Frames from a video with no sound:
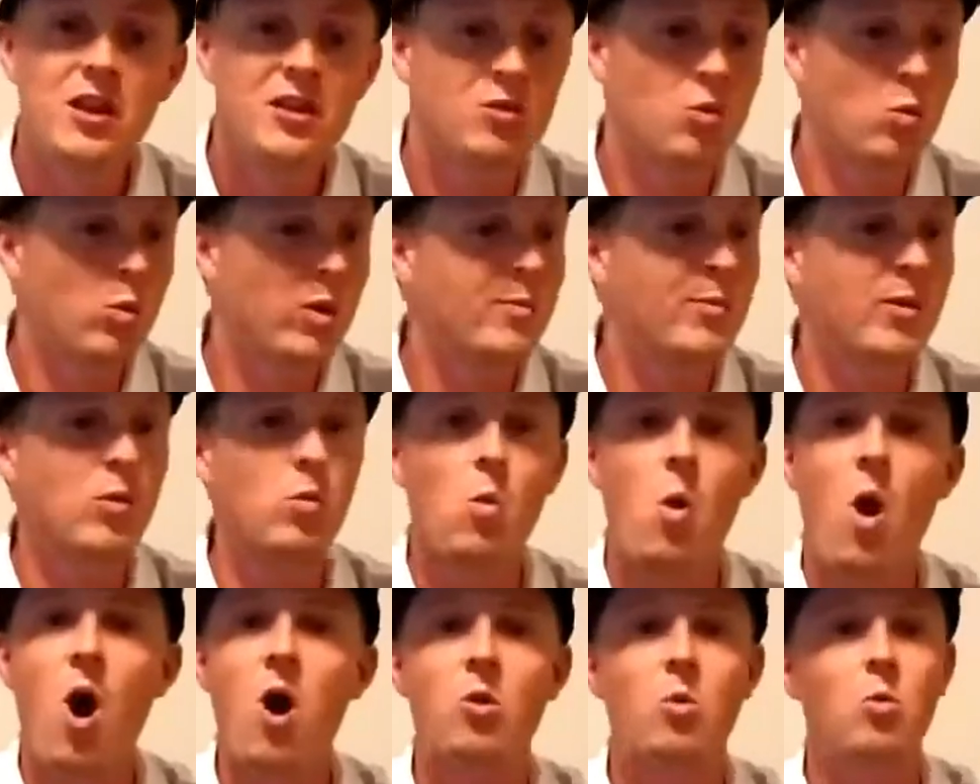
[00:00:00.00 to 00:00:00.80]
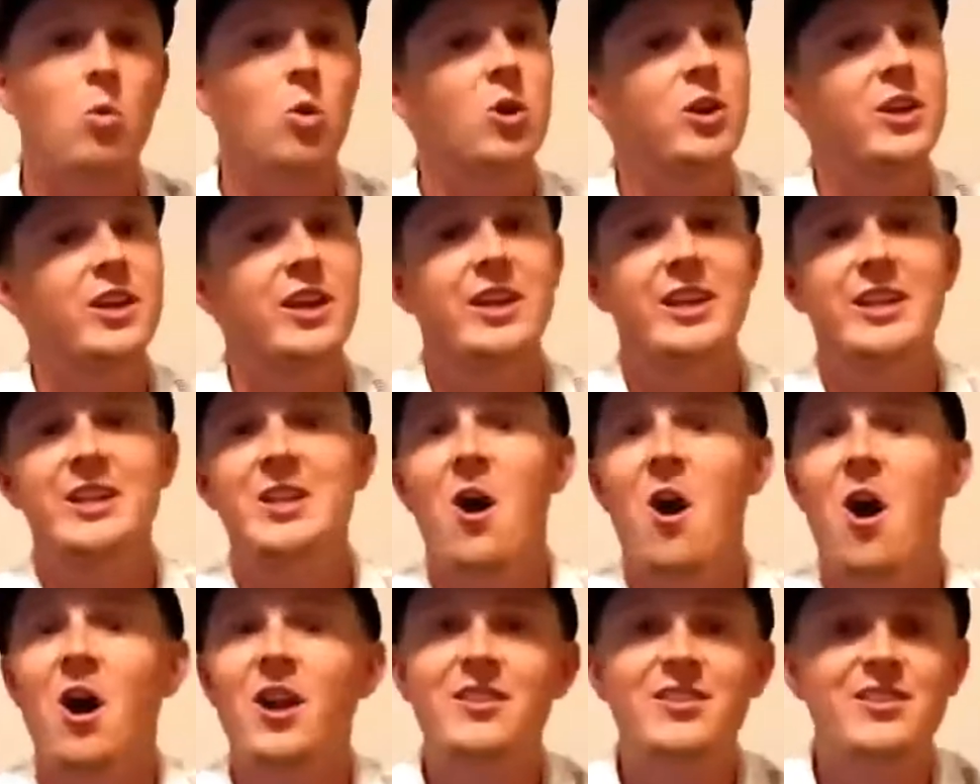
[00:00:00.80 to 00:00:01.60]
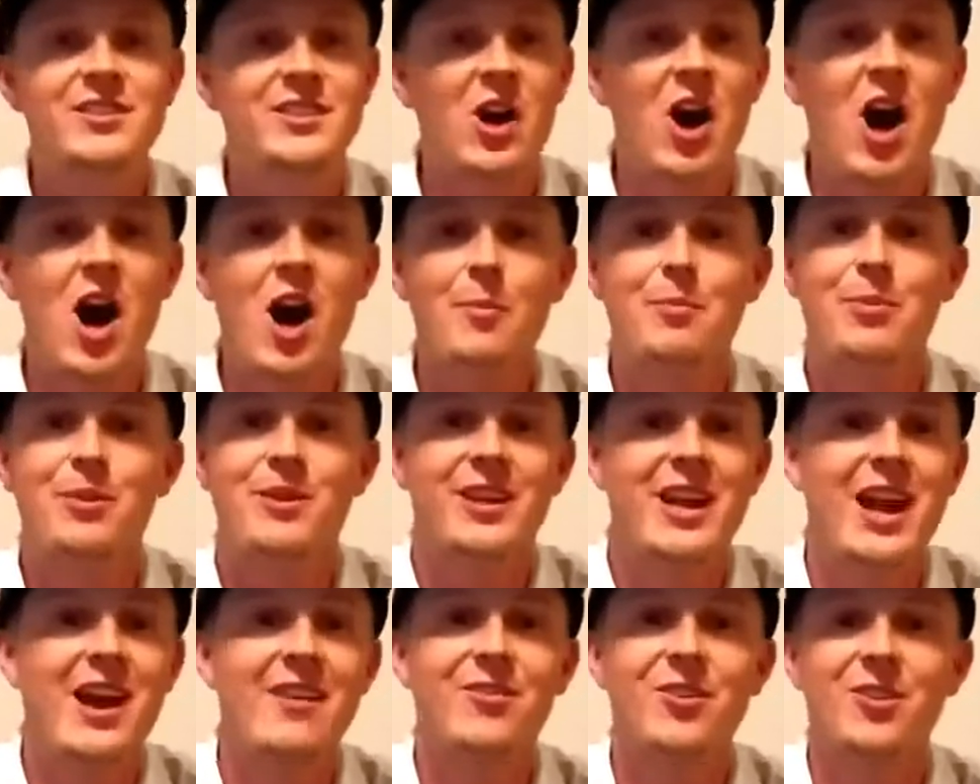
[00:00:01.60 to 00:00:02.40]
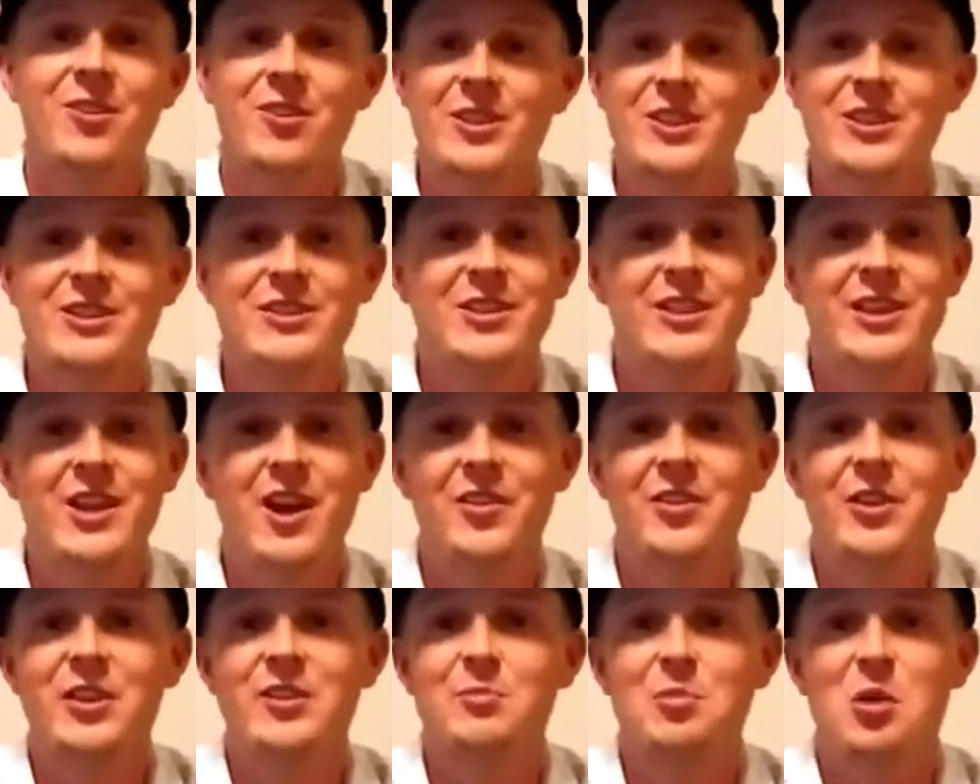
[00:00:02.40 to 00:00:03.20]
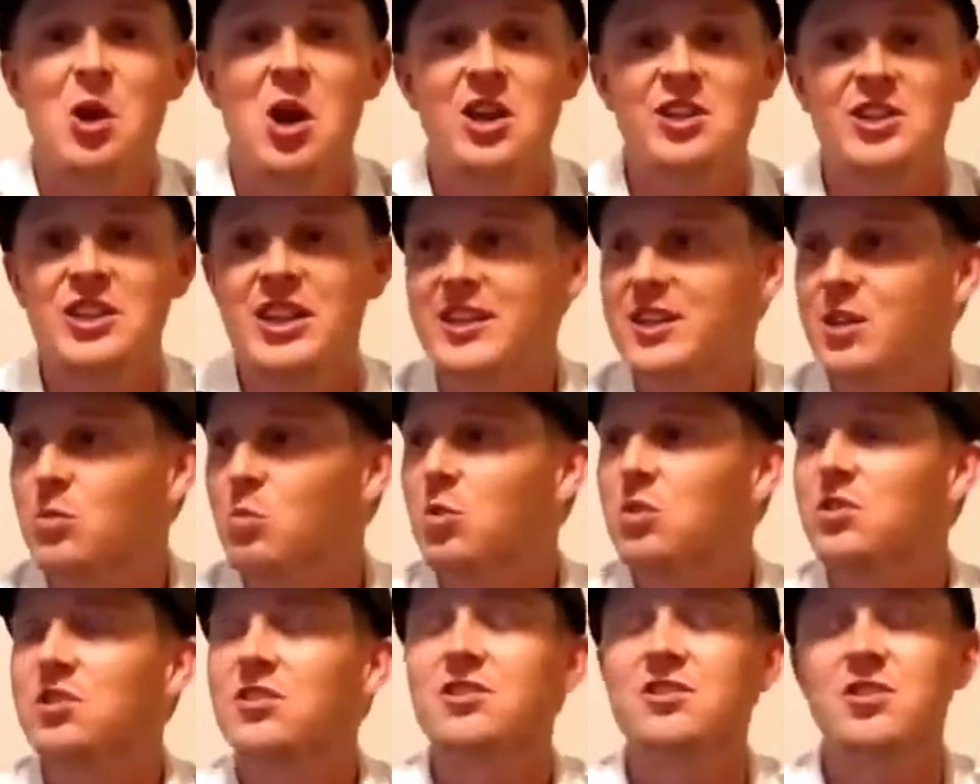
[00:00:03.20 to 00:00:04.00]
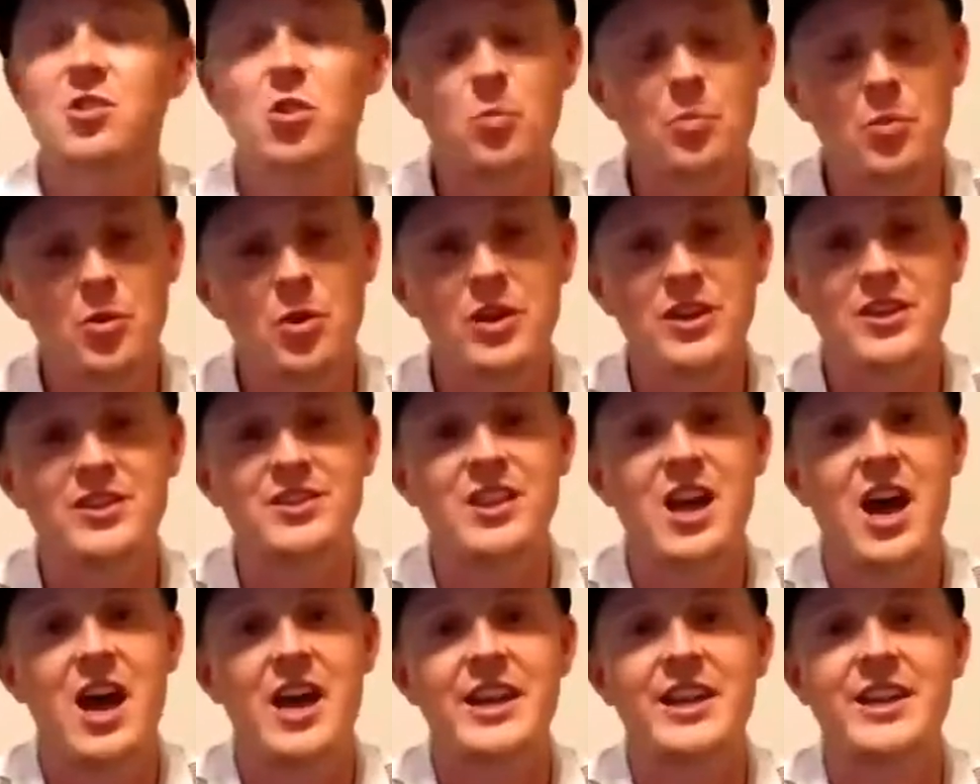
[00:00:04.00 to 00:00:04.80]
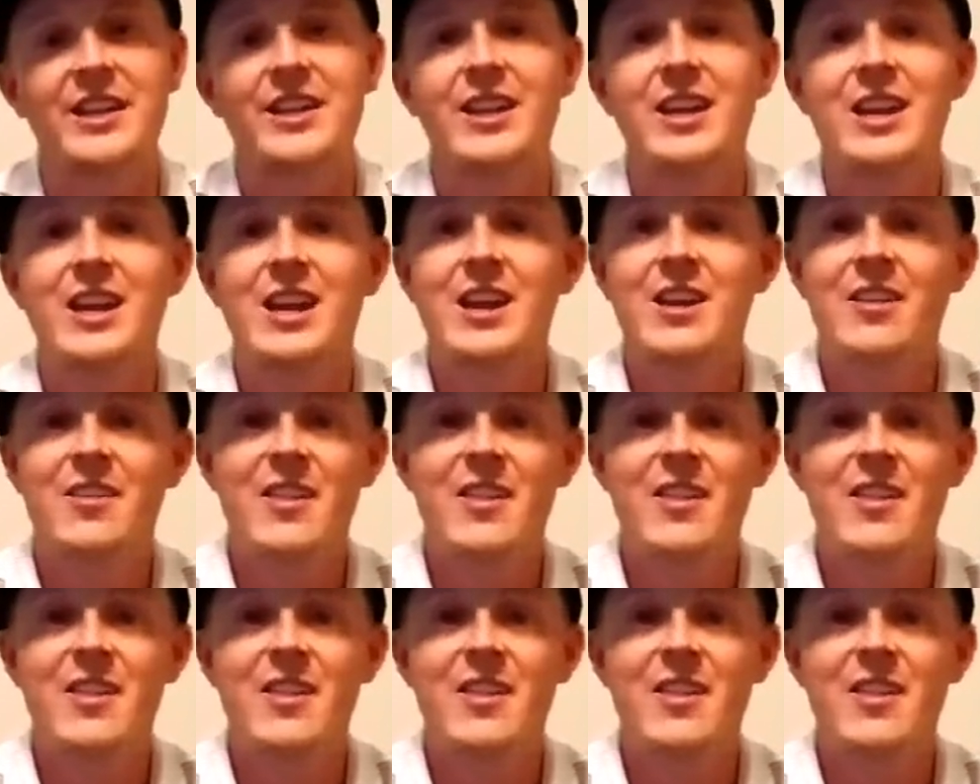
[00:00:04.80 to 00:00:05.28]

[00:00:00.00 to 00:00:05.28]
So we've been working nonstop and effortlessly on this project, and we're super excited